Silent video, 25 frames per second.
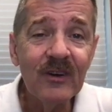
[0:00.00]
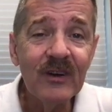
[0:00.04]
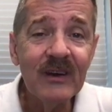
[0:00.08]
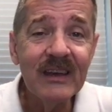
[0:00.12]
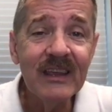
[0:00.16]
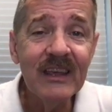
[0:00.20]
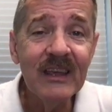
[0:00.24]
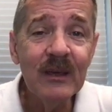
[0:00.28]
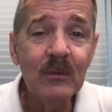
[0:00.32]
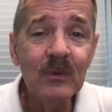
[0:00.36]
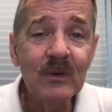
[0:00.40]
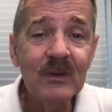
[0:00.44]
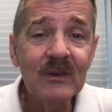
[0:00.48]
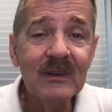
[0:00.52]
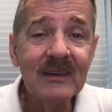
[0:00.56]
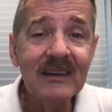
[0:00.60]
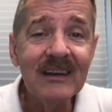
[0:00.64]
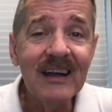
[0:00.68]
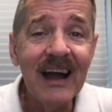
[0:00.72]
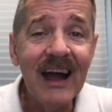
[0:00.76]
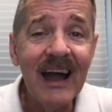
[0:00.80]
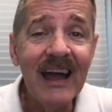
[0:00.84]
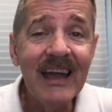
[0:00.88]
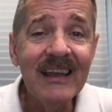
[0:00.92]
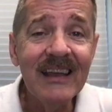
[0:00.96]
and He will
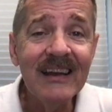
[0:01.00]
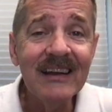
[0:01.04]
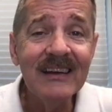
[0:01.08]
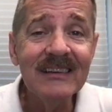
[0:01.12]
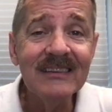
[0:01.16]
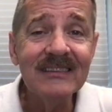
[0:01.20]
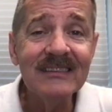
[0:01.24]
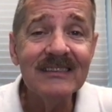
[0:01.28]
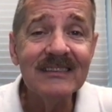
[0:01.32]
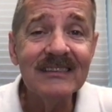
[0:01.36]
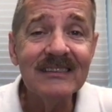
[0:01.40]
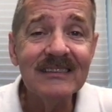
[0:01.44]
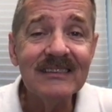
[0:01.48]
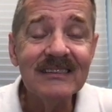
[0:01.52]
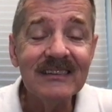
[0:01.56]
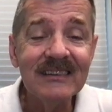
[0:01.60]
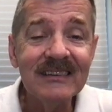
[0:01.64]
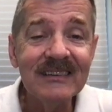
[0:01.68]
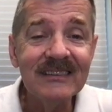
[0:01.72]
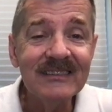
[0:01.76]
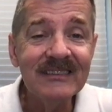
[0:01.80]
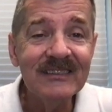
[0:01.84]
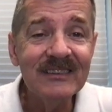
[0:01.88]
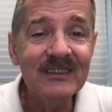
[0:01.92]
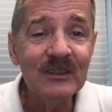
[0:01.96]
guide us
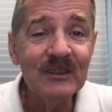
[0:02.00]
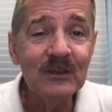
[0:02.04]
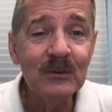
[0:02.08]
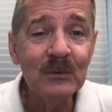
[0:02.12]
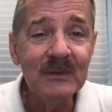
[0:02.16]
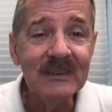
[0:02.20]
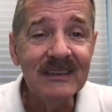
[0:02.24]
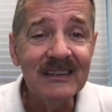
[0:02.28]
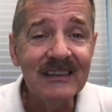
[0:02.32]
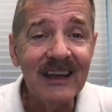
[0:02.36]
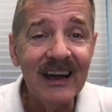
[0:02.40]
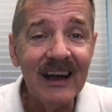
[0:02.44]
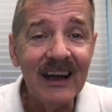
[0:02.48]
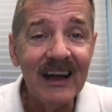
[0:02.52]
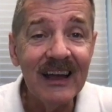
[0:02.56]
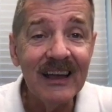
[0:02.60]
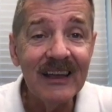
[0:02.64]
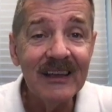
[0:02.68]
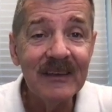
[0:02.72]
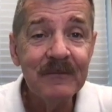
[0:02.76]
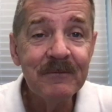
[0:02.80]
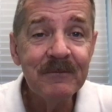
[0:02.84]
until we die.